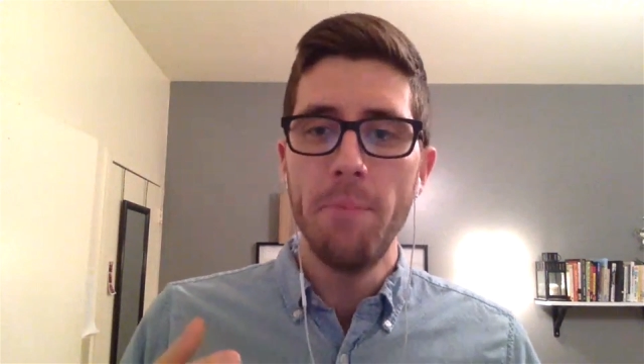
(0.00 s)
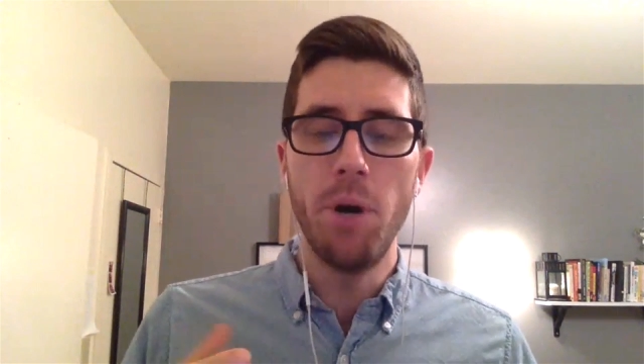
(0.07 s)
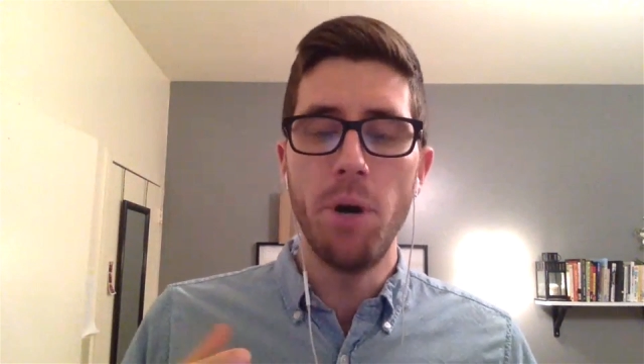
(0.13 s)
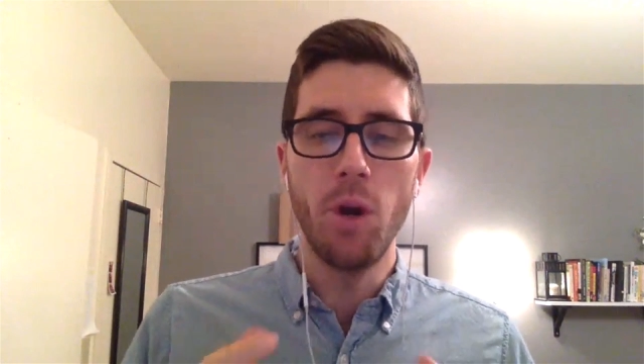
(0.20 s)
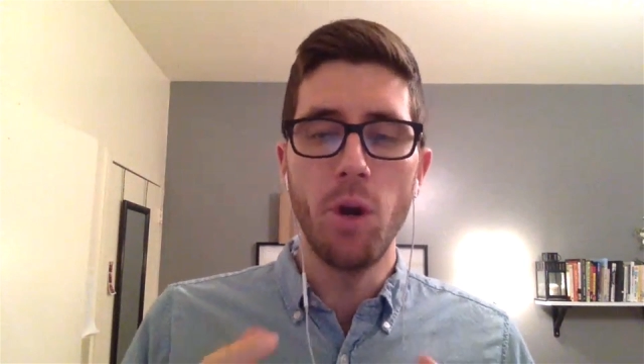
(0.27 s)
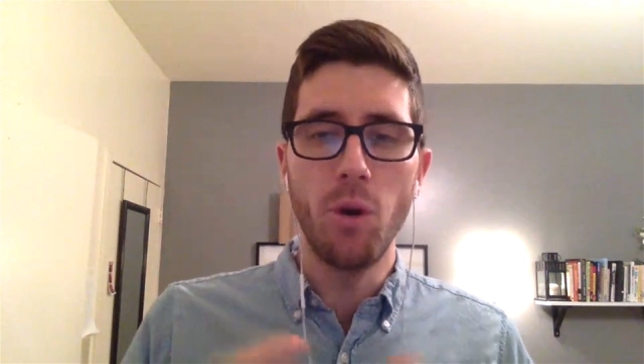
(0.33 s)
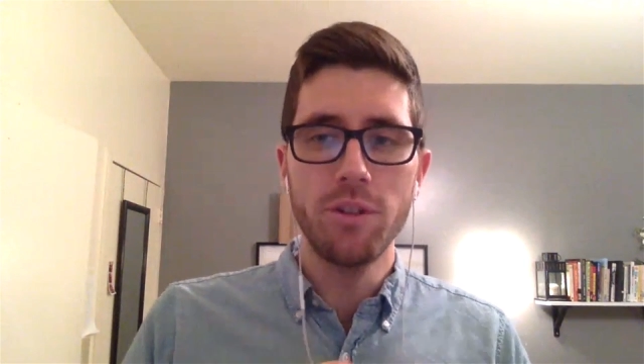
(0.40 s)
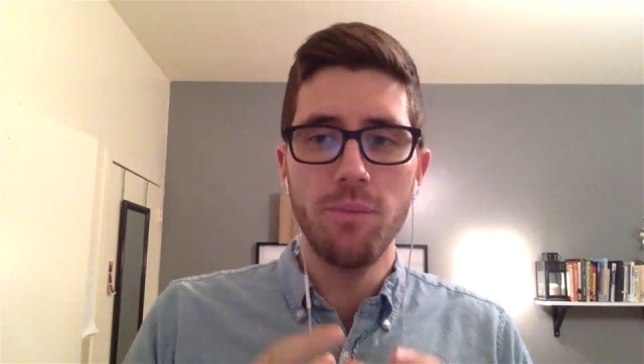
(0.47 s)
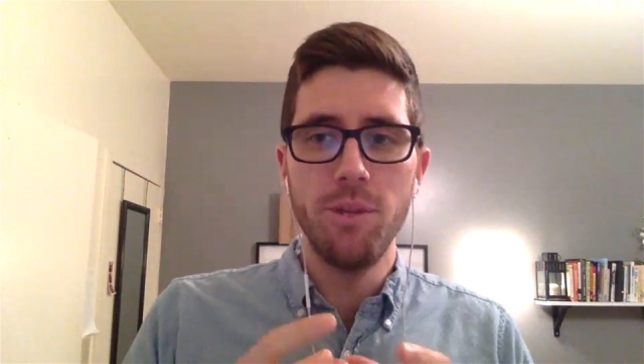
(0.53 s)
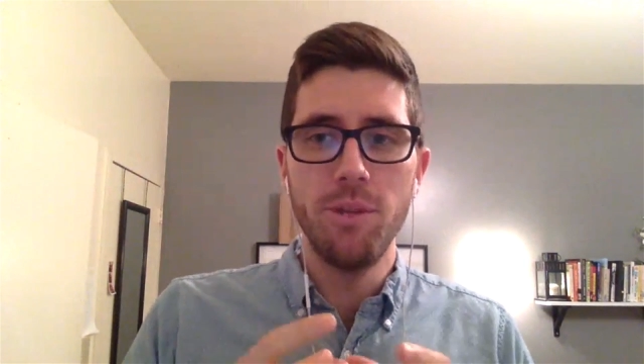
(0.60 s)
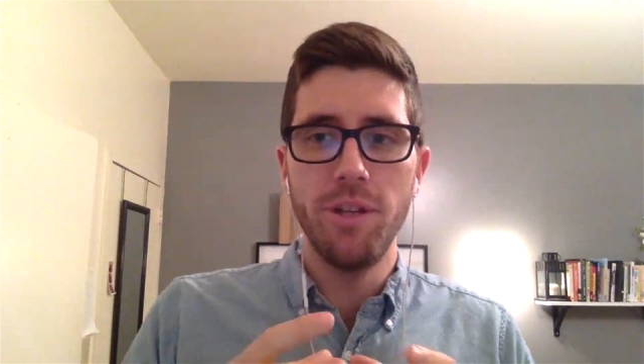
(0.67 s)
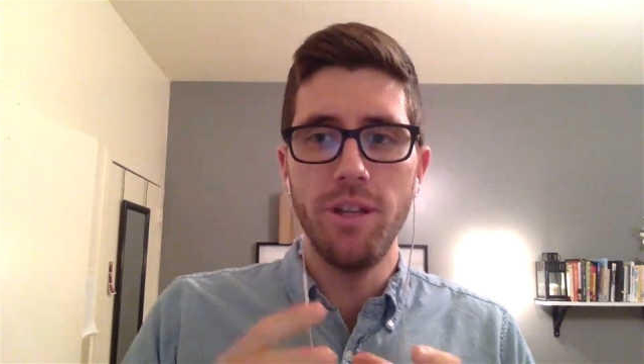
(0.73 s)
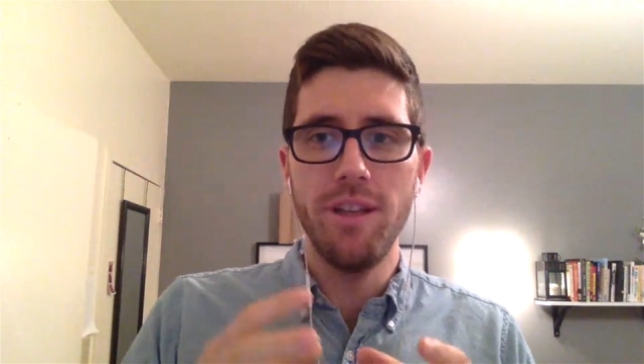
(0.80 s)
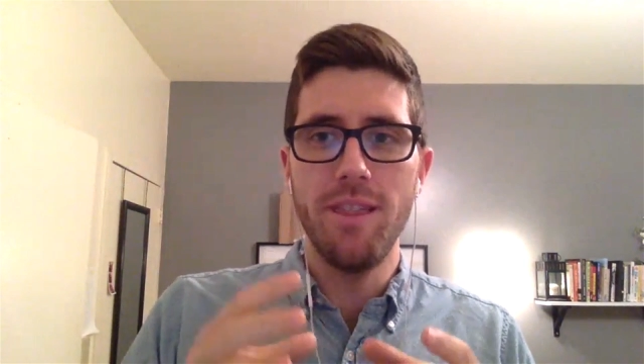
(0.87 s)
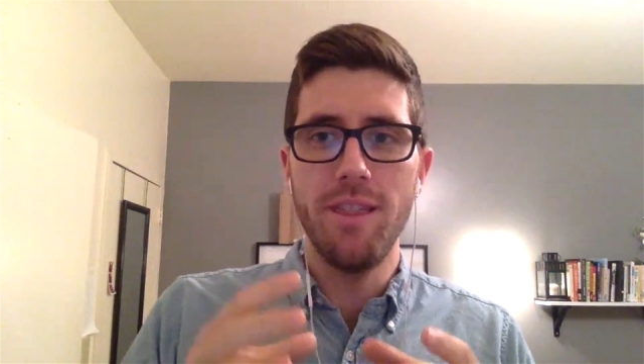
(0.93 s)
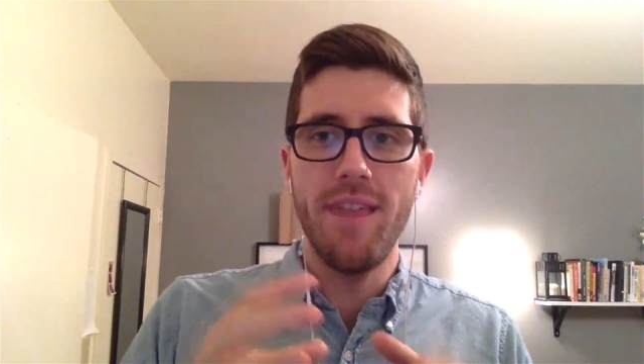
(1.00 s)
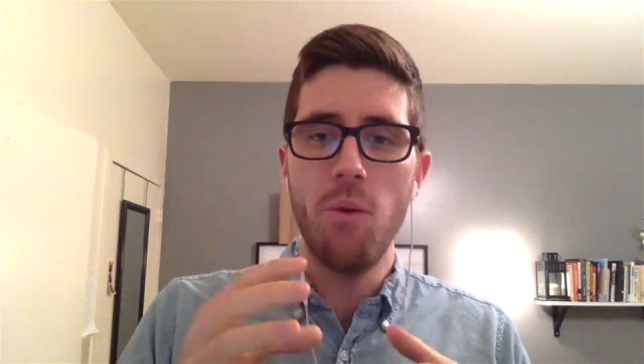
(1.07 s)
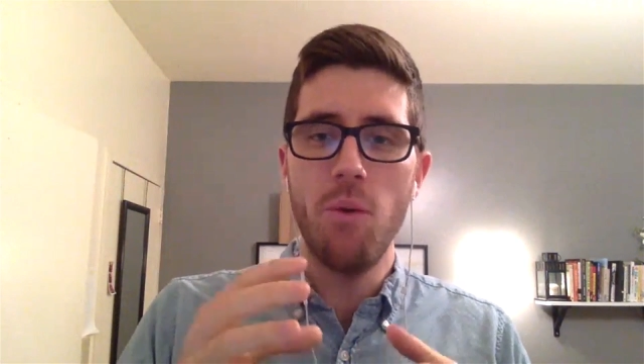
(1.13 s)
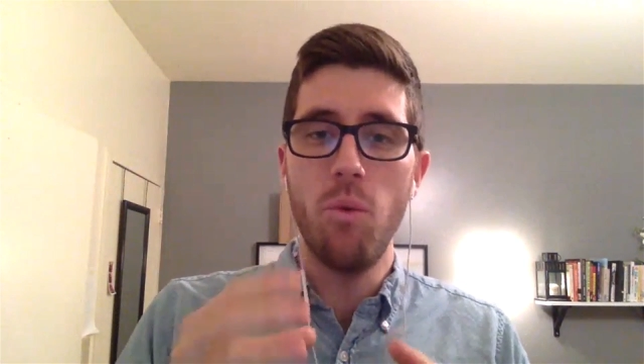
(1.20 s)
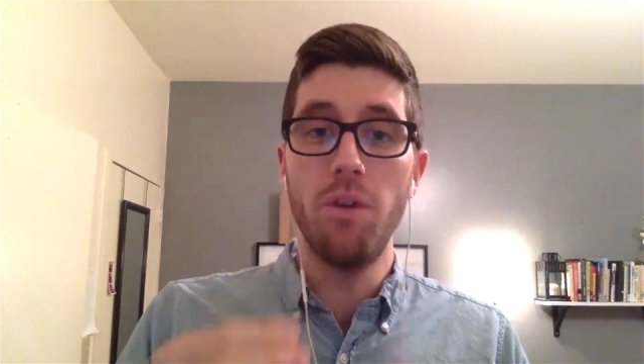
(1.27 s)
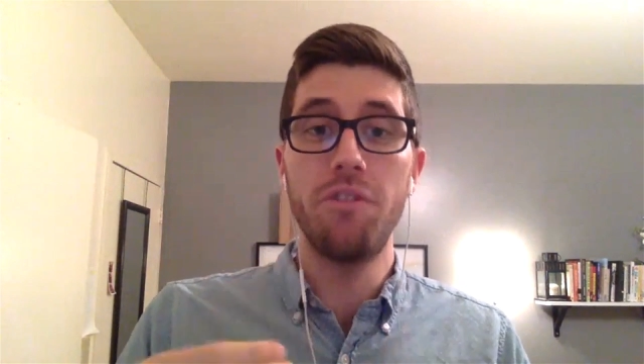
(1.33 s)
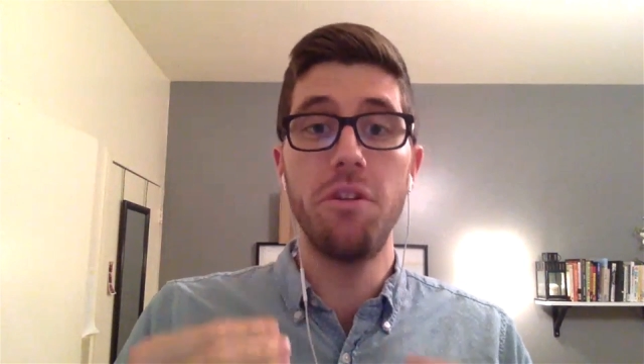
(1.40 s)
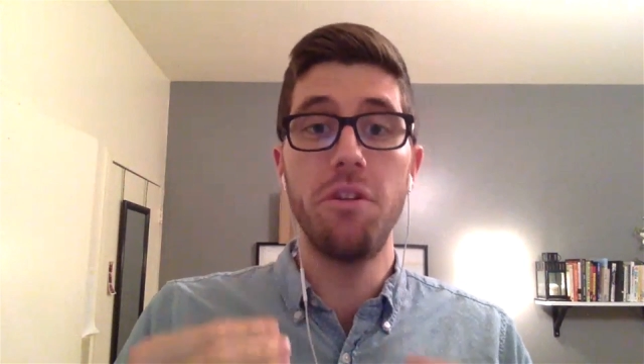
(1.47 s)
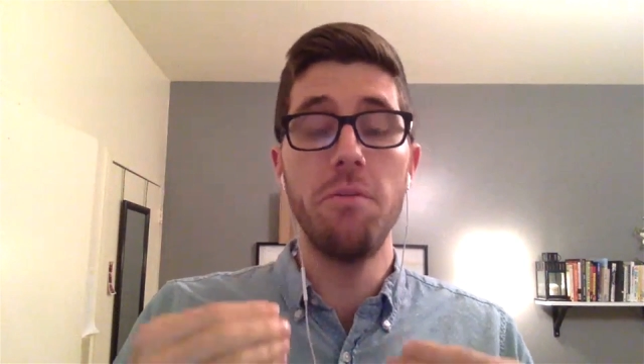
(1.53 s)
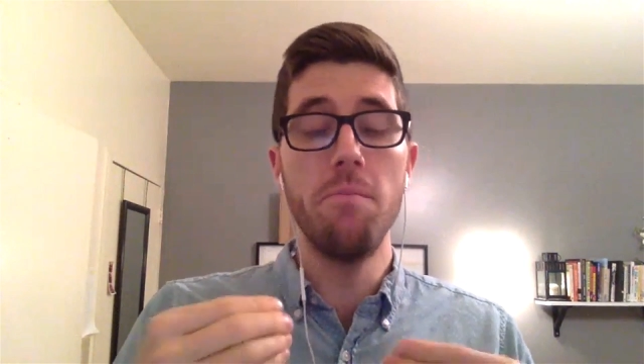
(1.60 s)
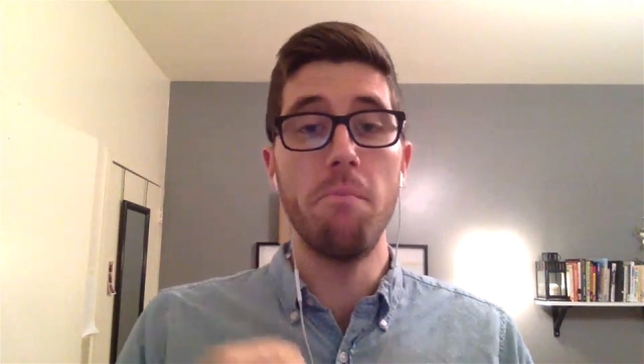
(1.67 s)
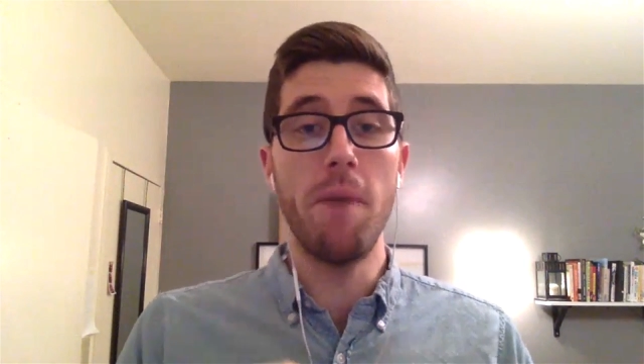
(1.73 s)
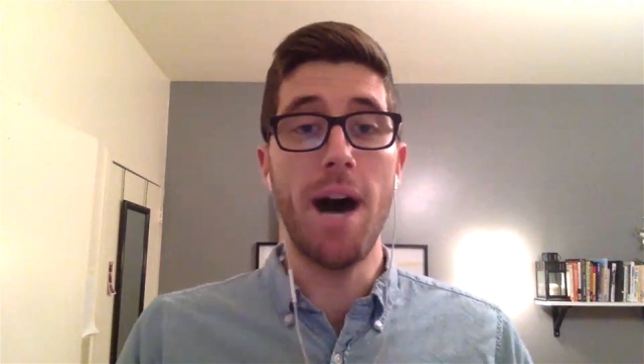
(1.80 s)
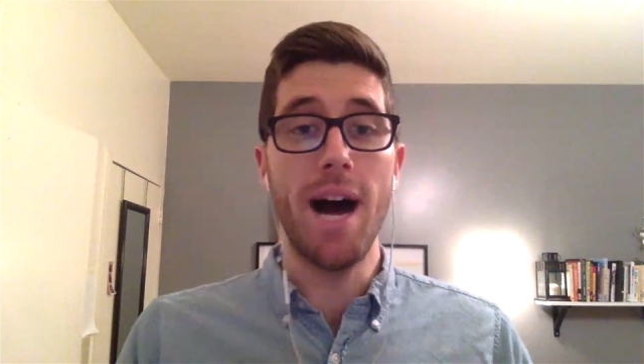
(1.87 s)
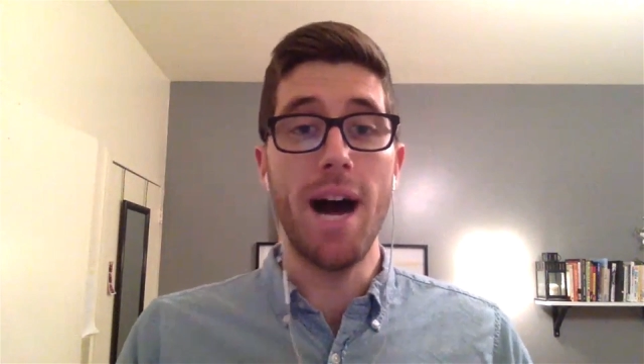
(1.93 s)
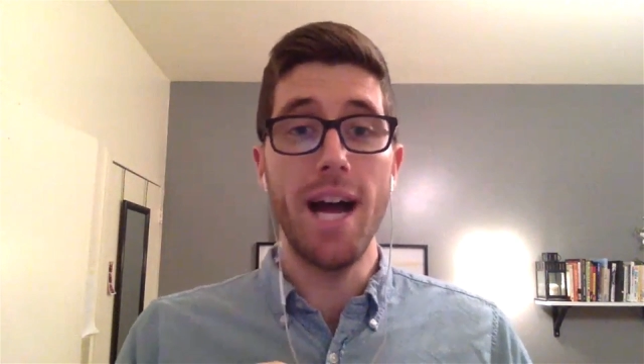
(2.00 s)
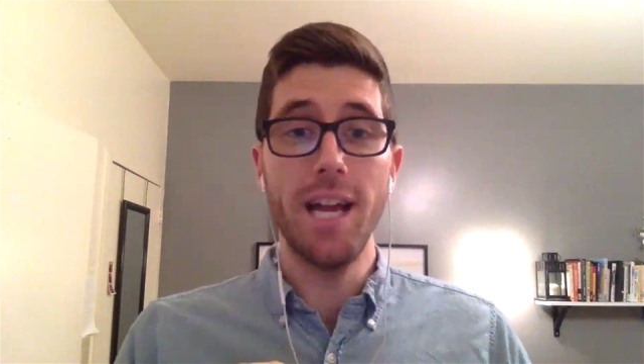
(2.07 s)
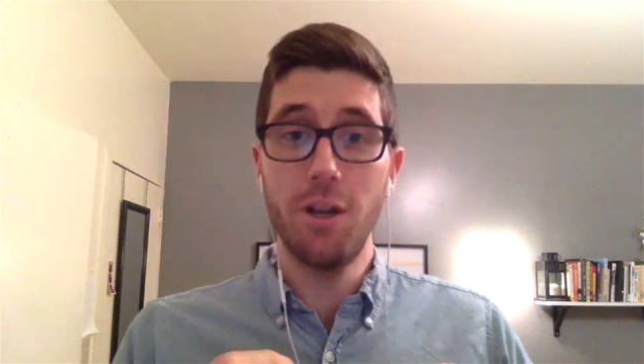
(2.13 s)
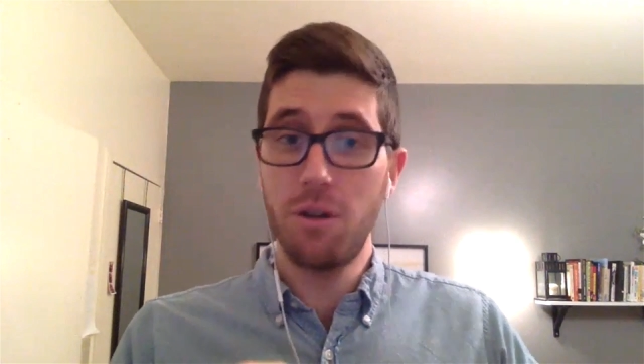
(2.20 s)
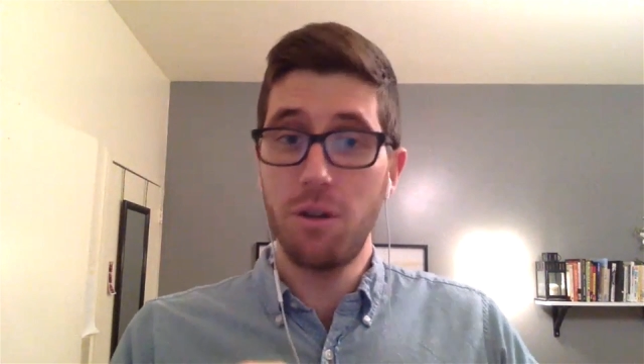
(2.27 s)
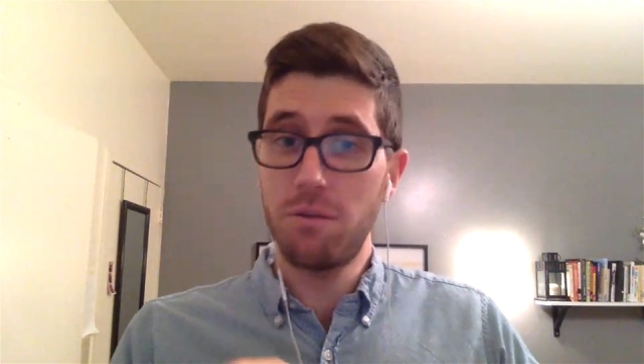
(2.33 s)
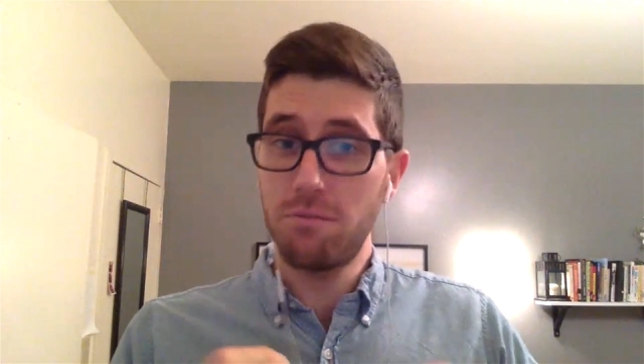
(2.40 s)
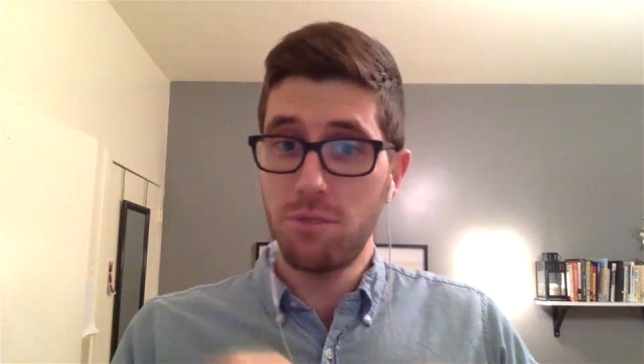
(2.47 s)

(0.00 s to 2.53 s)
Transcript: But ultimately, that wasn't my